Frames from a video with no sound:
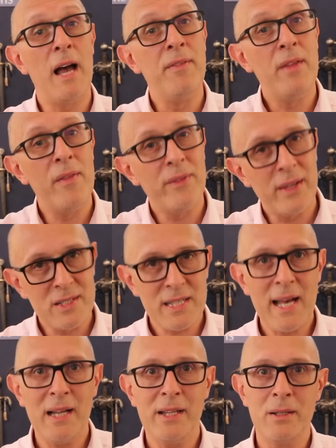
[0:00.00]
and then the
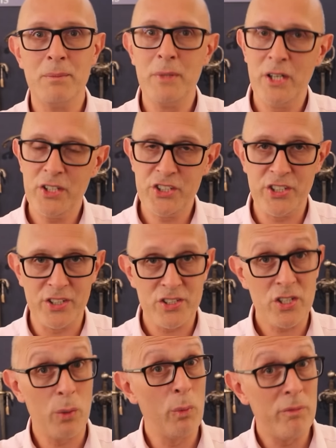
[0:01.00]
Italian
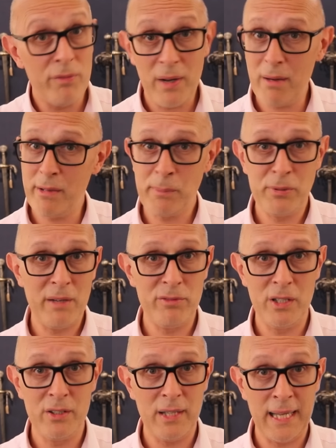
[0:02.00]
merchants, who were very
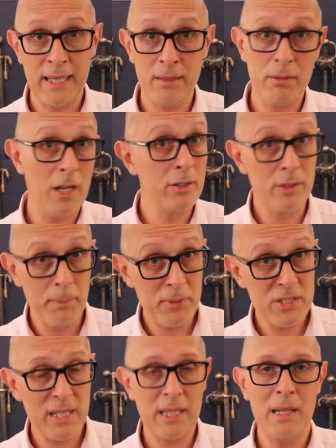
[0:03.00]
prevalent in London
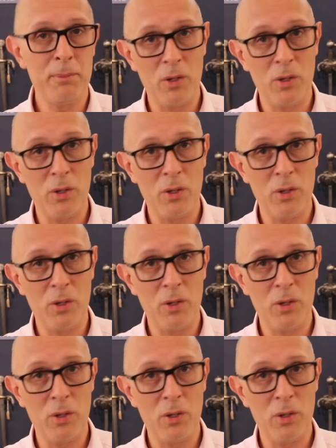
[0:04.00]
particularly,